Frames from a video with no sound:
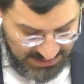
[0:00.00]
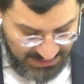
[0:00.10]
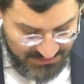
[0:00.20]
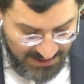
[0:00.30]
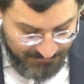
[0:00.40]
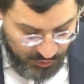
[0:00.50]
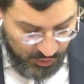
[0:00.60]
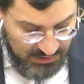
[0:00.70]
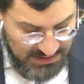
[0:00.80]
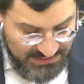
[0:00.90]
And
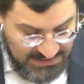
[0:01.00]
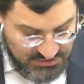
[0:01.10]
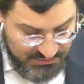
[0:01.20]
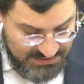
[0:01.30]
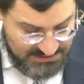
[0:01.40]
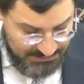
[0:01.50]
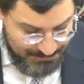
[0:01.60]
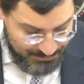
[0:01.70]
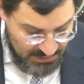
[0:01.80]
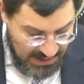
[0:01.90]
therefore, that's the reason.